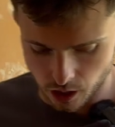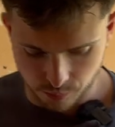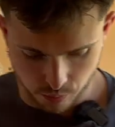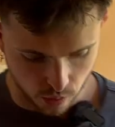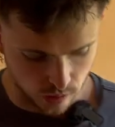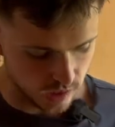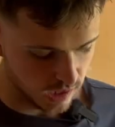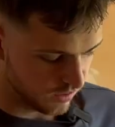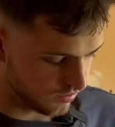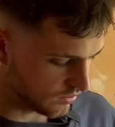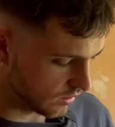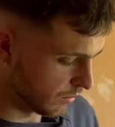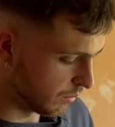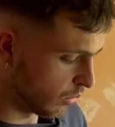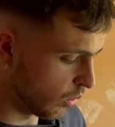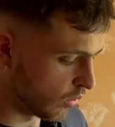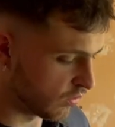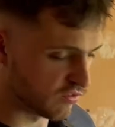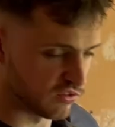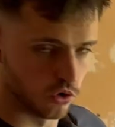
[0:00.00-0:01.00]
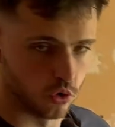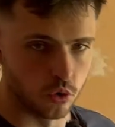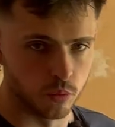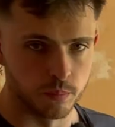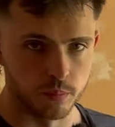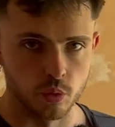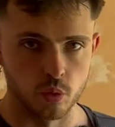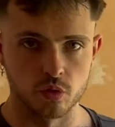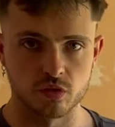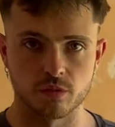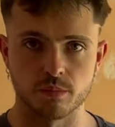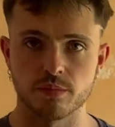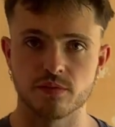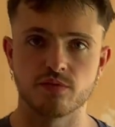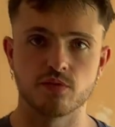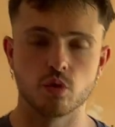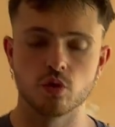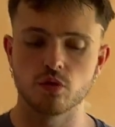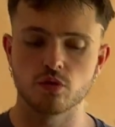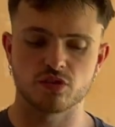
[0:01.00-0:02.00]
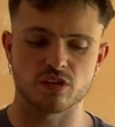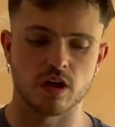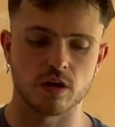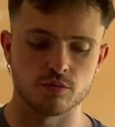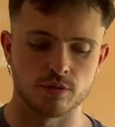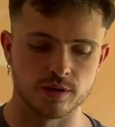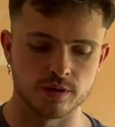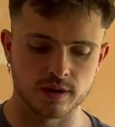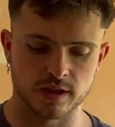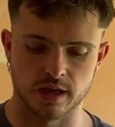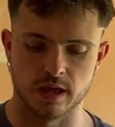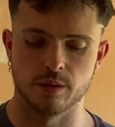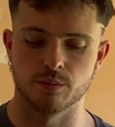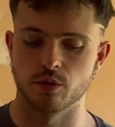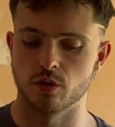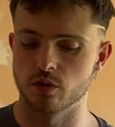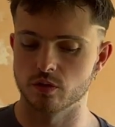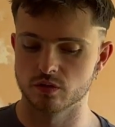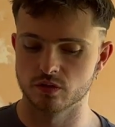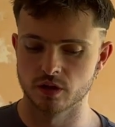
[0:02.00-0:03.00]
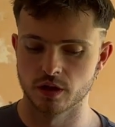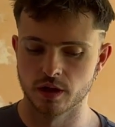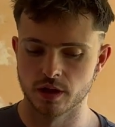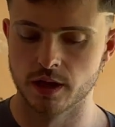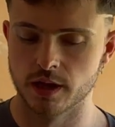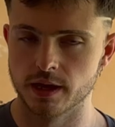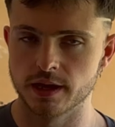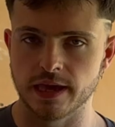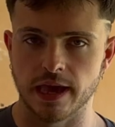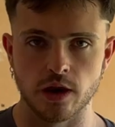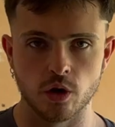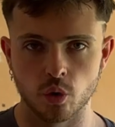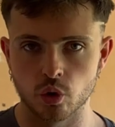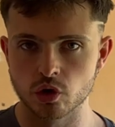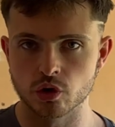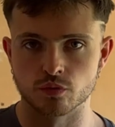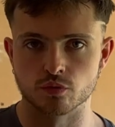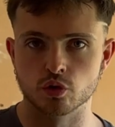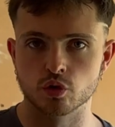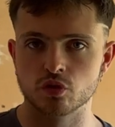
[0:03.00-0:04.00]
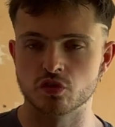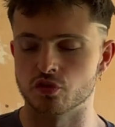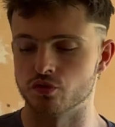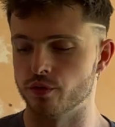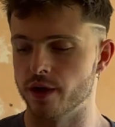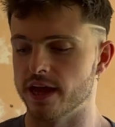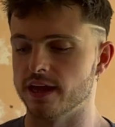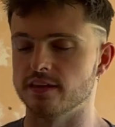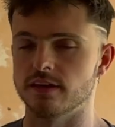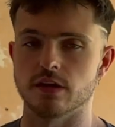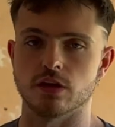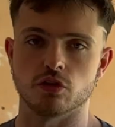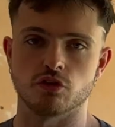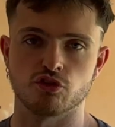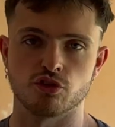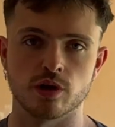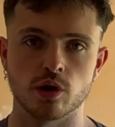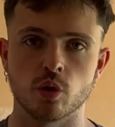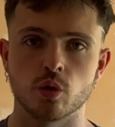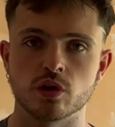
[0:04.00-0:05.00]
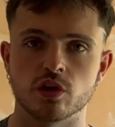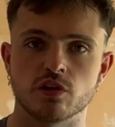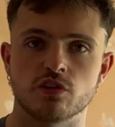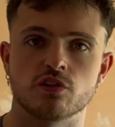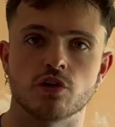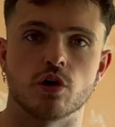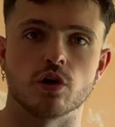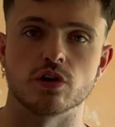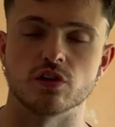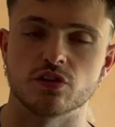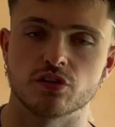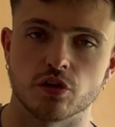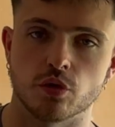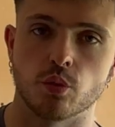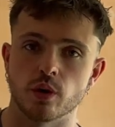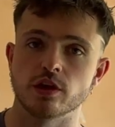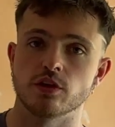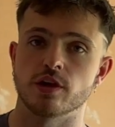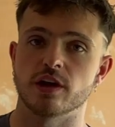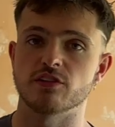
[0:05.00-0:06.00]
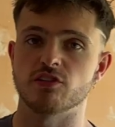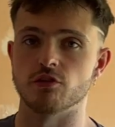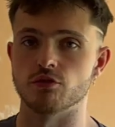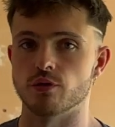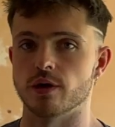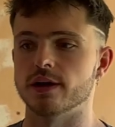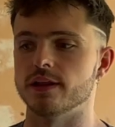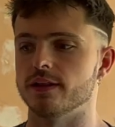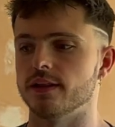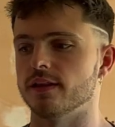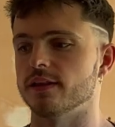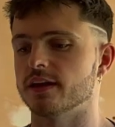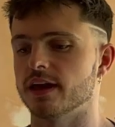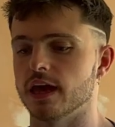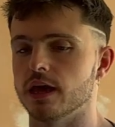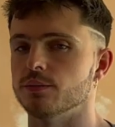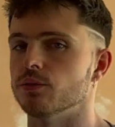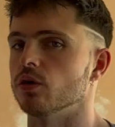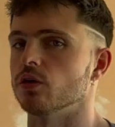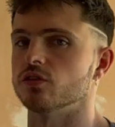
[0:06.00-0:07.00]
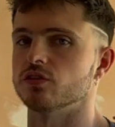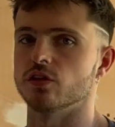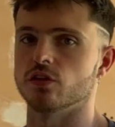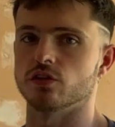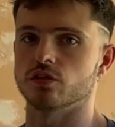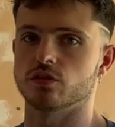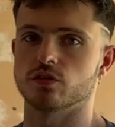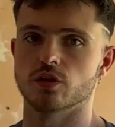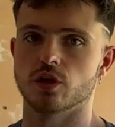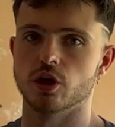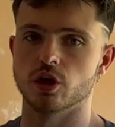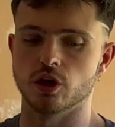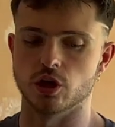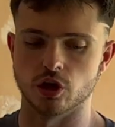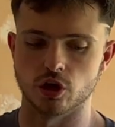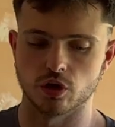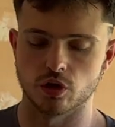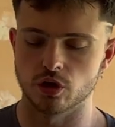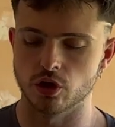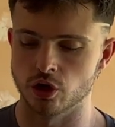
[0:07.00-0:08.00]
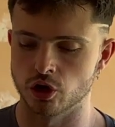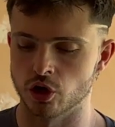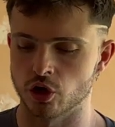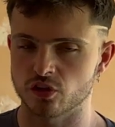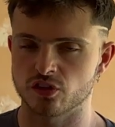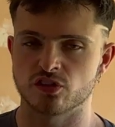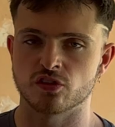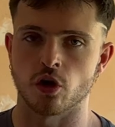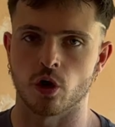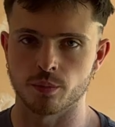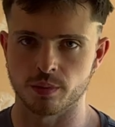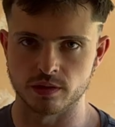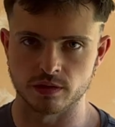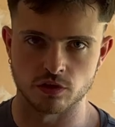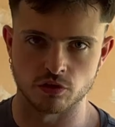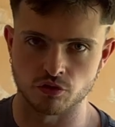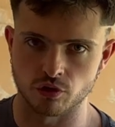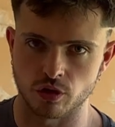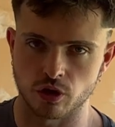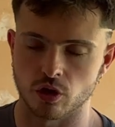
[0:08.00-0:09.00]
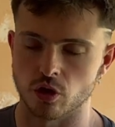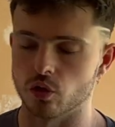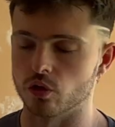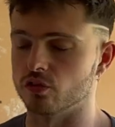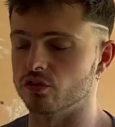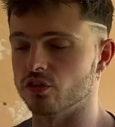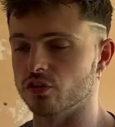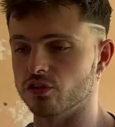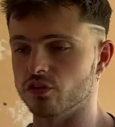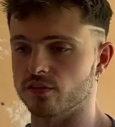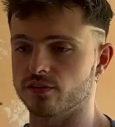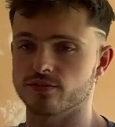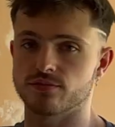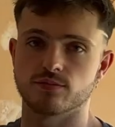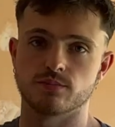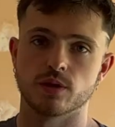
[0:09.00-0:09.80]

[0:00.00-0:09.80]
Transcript: probably lift up more floorboards, and before you start running cables, get all your routes ready, drill all your joists, so when you're actually running cables, you're not stopping to drill holes, you're just